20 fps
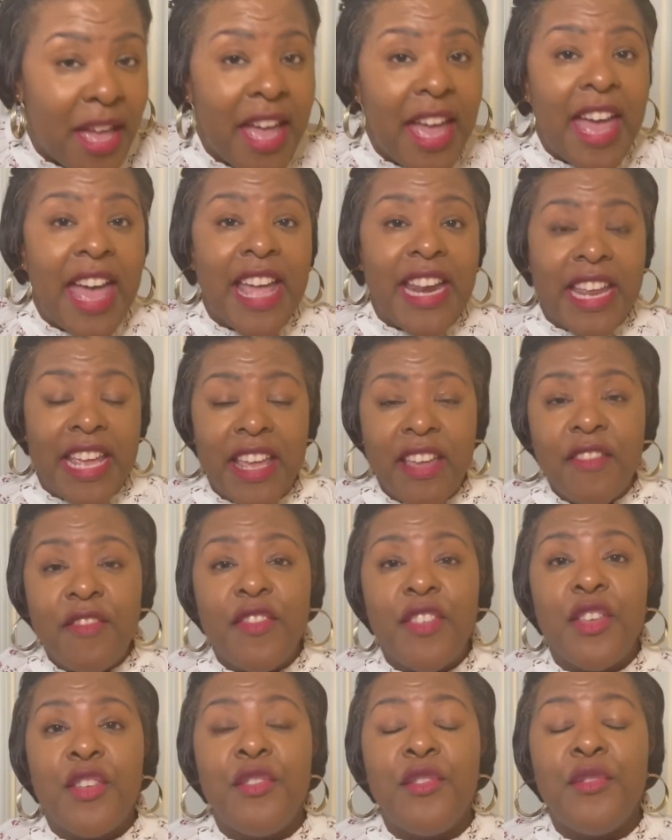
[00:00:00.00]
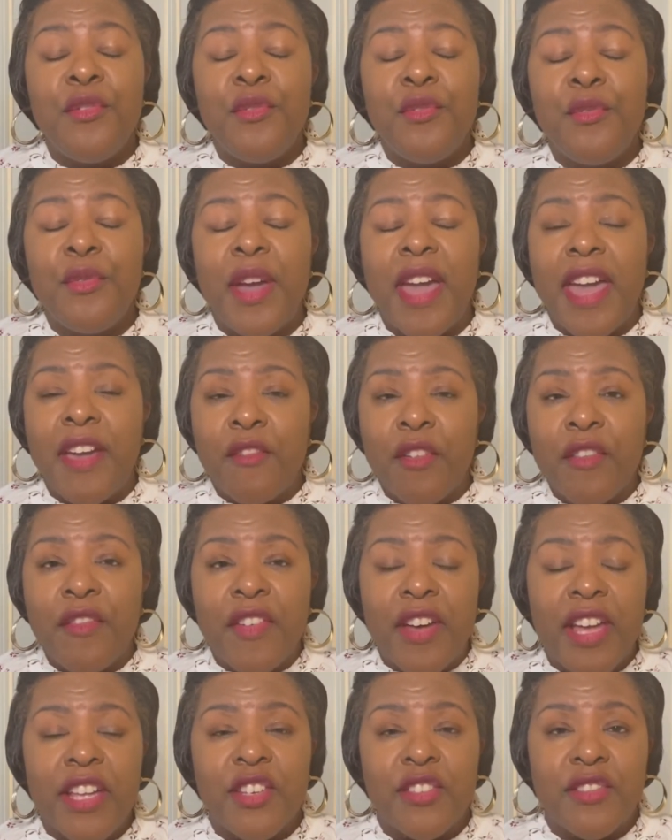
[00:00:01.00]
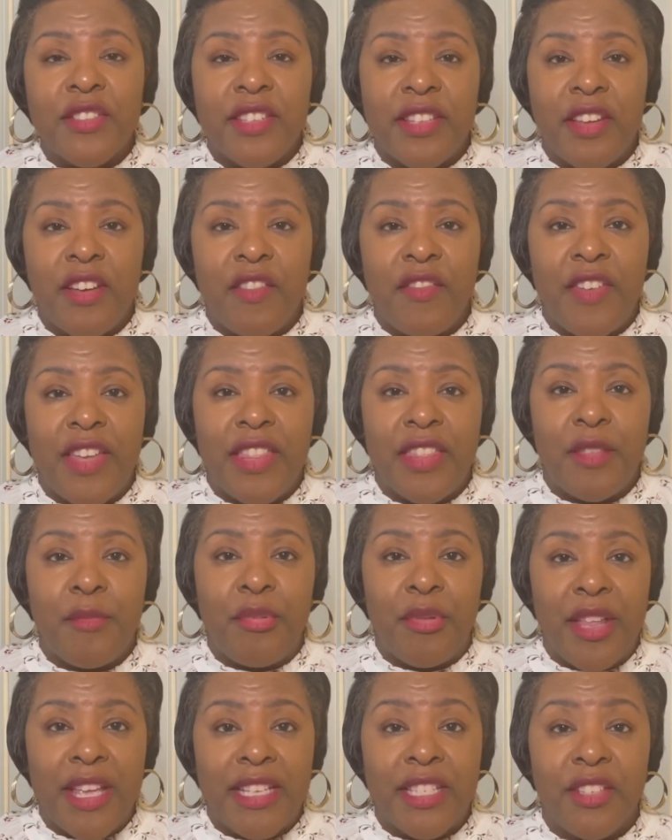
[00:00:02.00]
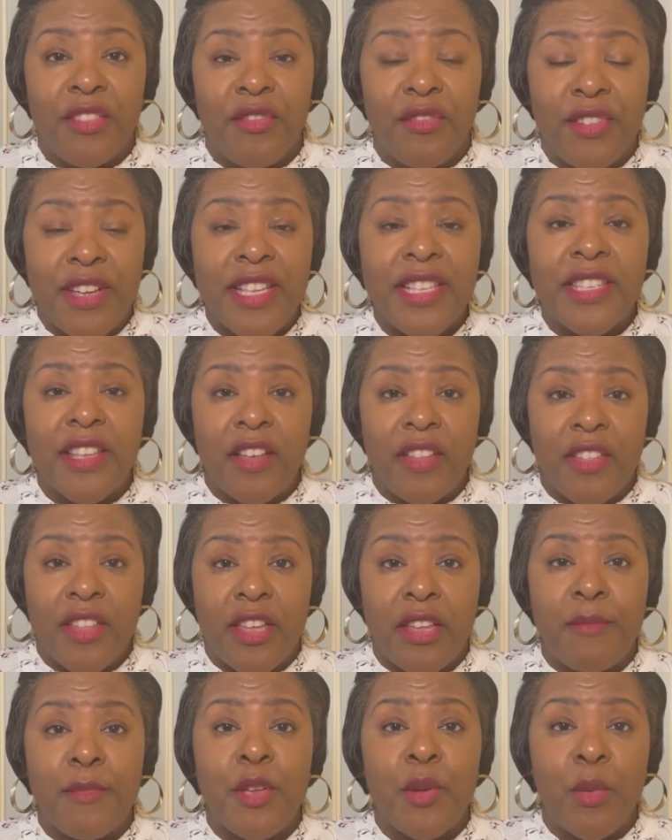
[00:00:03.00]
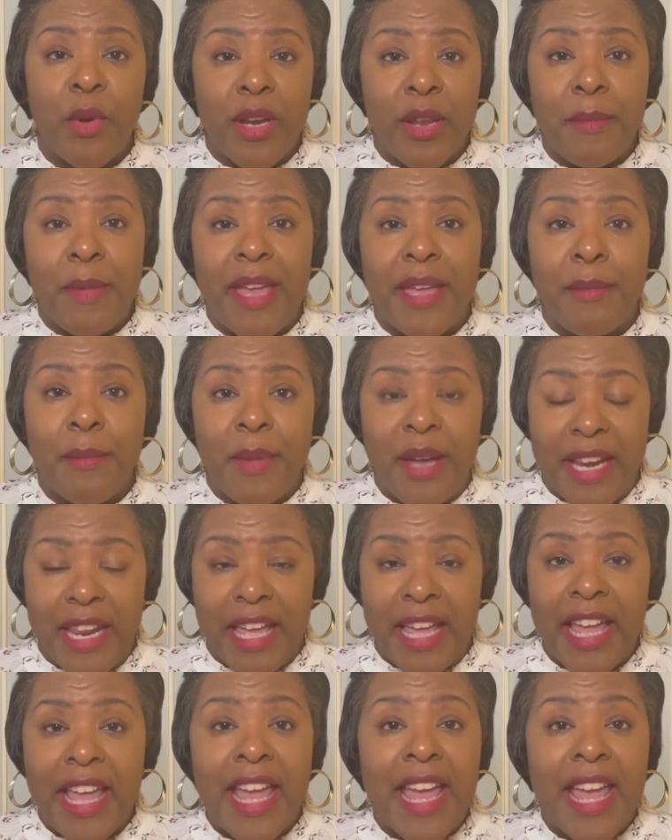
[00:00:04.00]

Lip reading: And if you ever find yourself in the place to resell them, you want to make money.